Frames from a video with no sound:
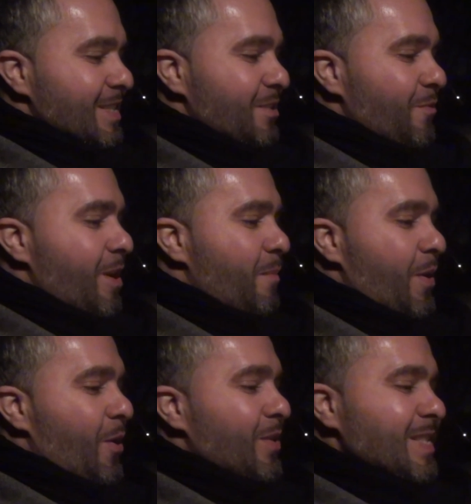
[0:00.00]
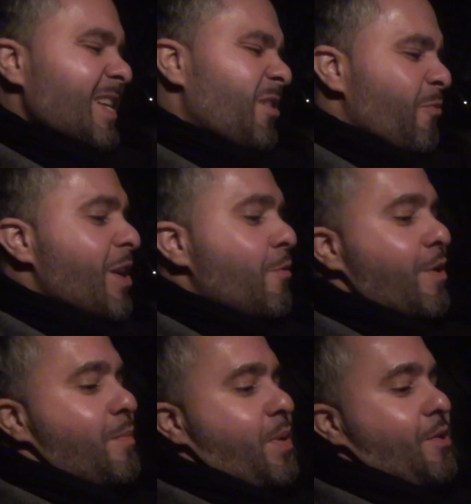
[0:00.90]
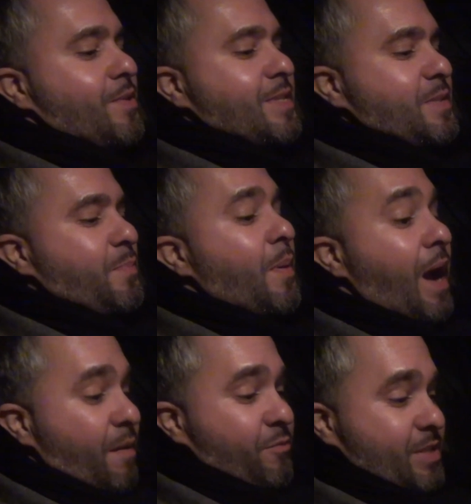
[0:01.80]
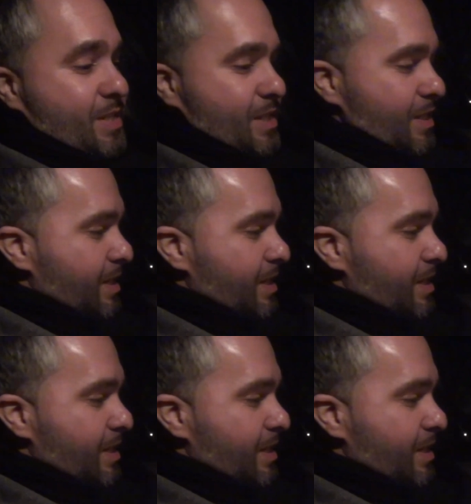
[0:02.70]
and grandparents and great-grandparents' poverty.